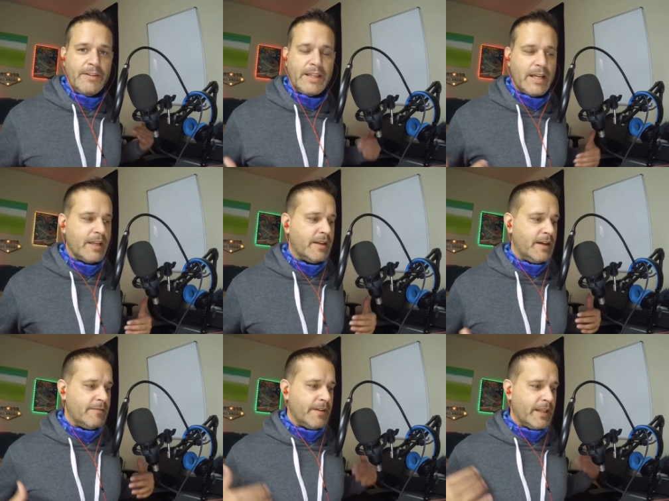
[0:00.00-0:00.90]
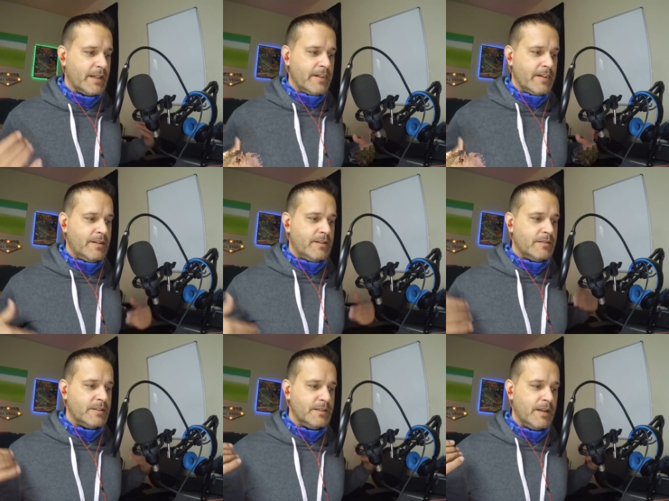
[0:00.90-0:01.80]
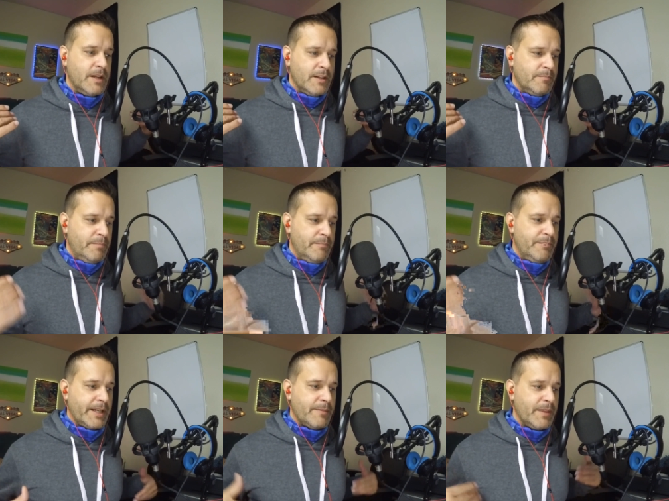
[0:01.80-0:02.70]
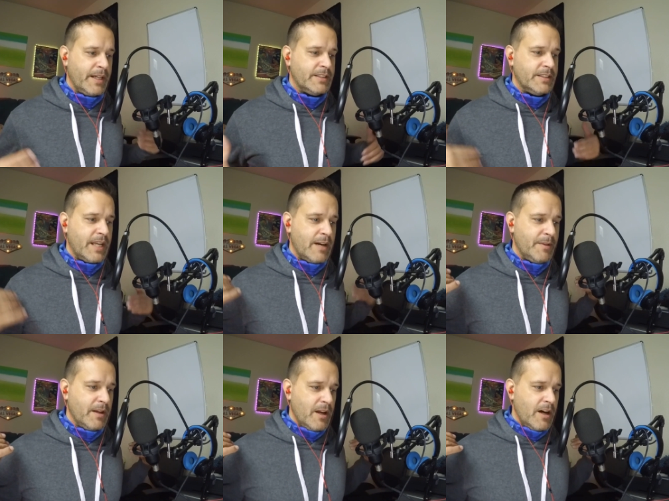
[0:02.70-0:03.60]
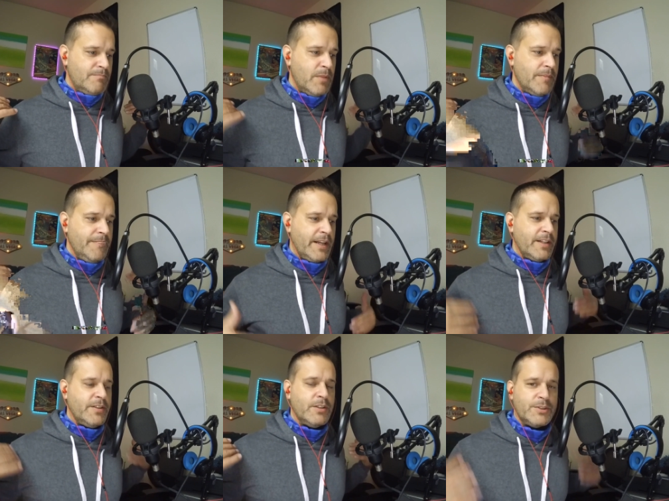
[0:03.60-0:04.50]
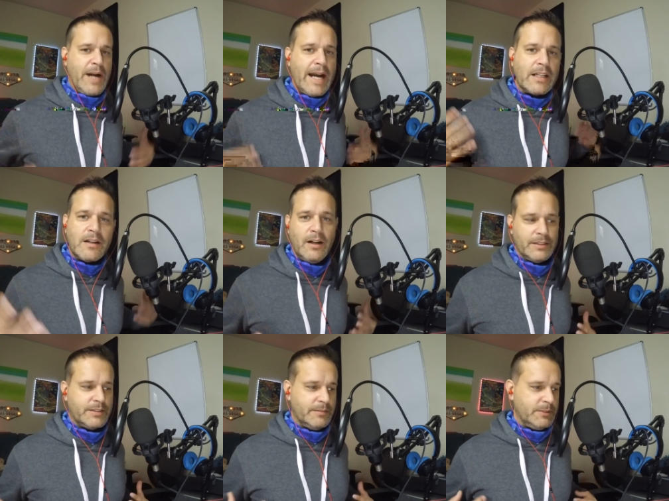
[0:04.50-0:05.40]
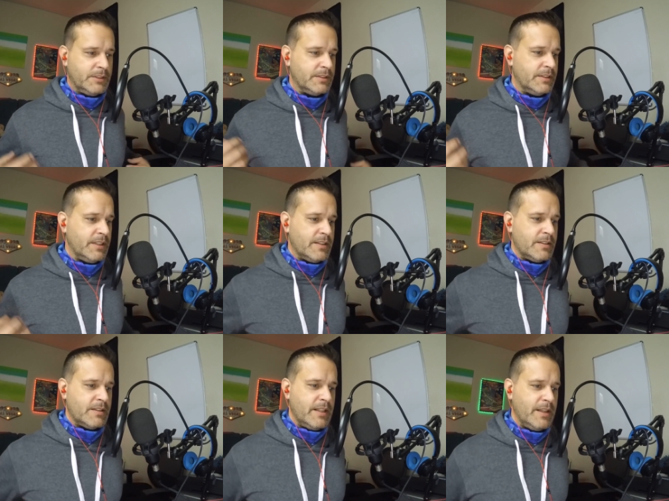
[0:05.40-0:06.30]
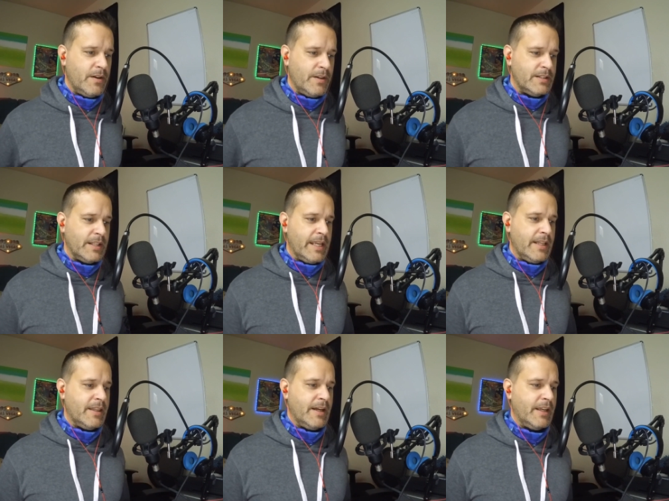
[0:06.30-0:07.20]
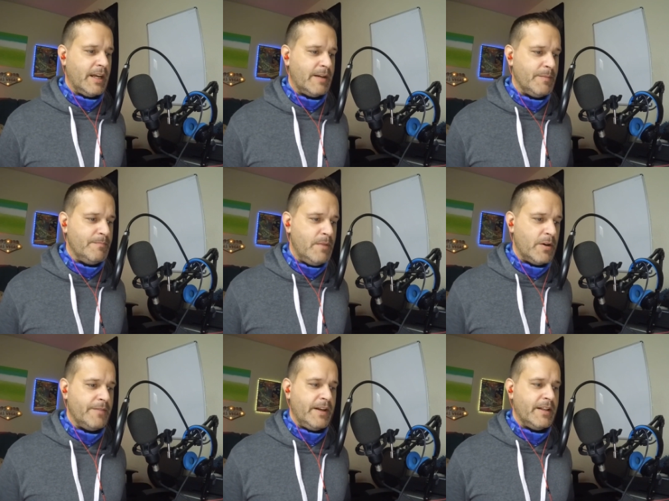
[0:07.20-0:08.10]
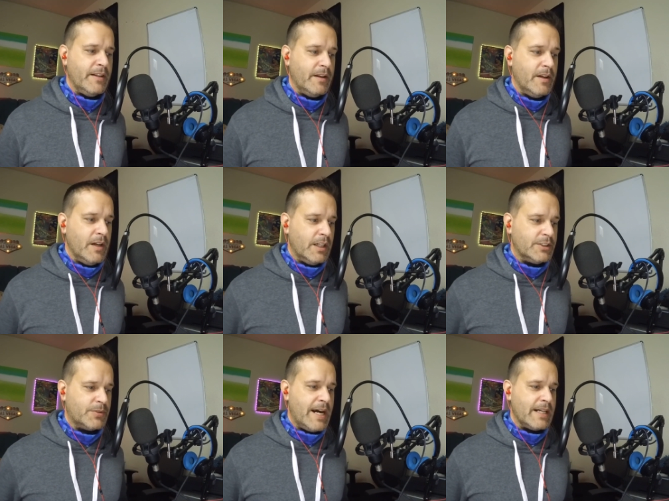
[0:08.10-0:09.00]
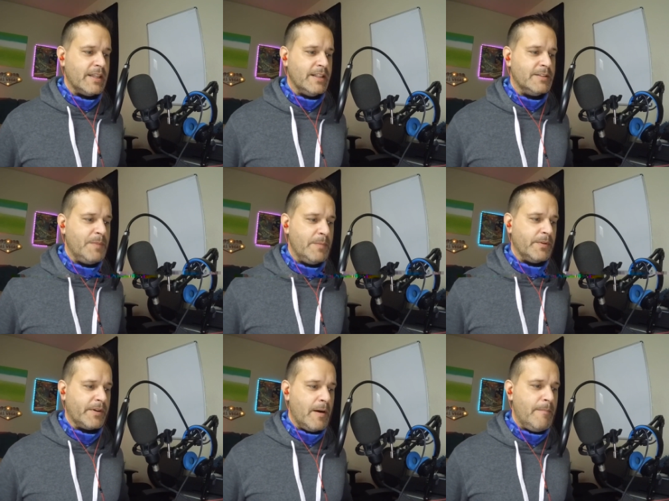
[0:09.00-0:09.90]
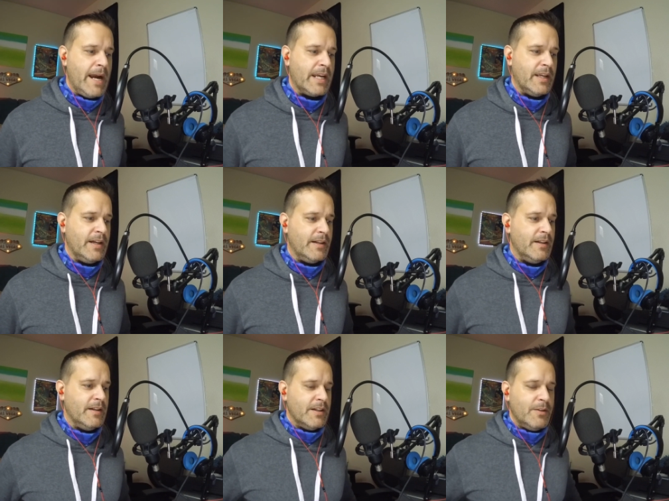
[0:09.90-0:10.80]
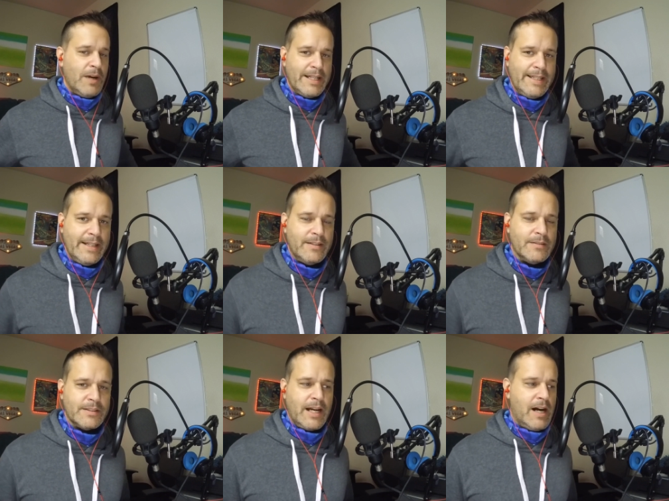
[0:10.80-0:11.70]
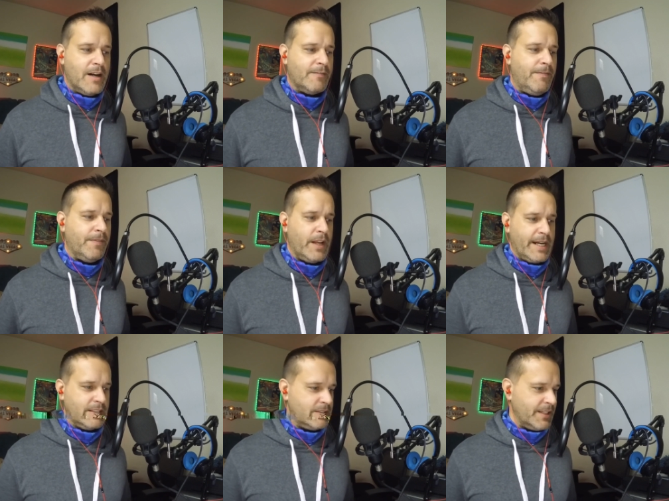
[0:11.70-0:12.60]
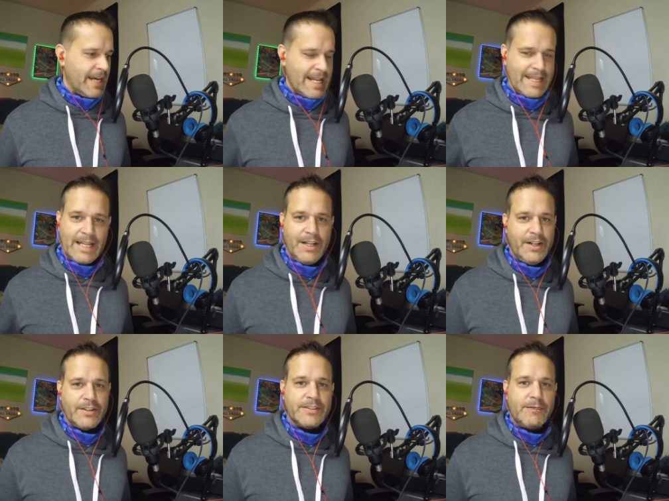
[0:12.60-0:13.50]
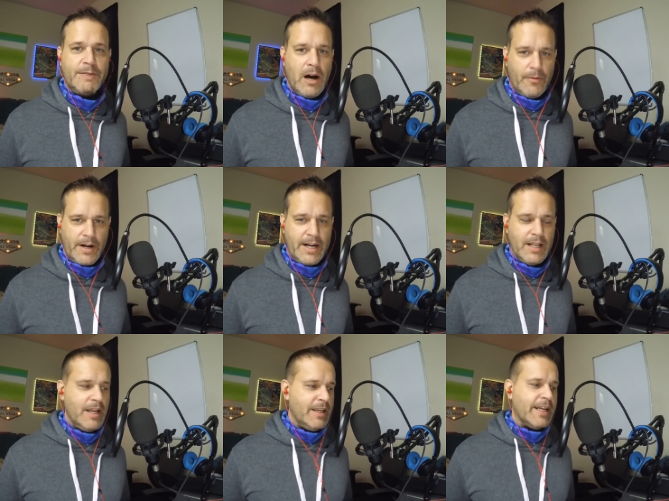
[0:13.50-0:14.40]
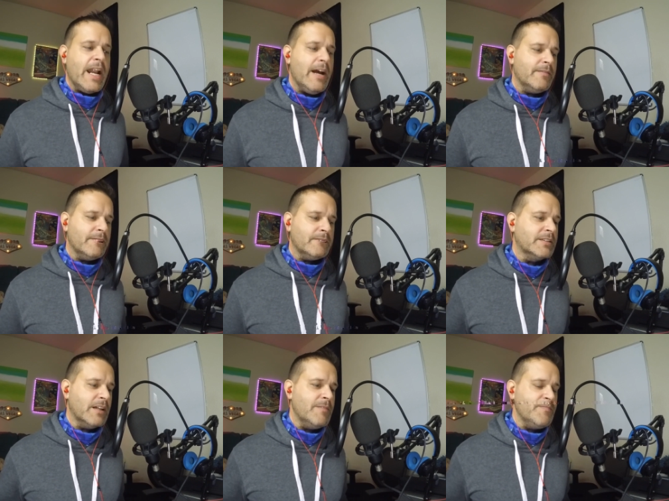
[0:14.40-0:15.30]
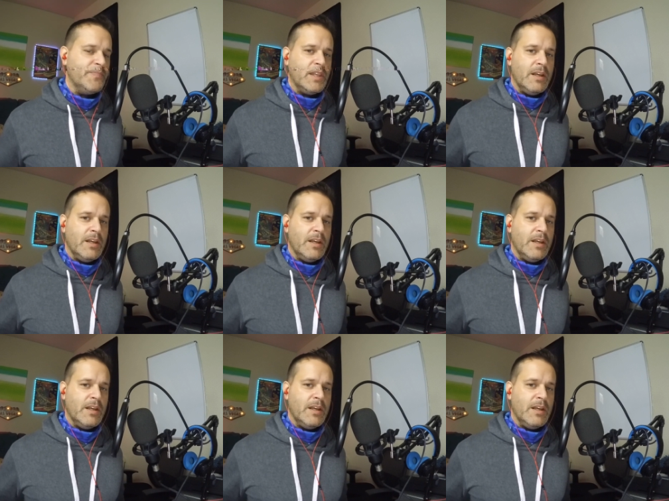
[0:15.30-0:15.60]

everything again for the casinos and building up things. He's got to be motivated to attract customers. And that's, you know, that's the key thing. You got to be motivated to attract these people to come back in. You want deals on flights. You got to get here somehow, right? You got to have like some,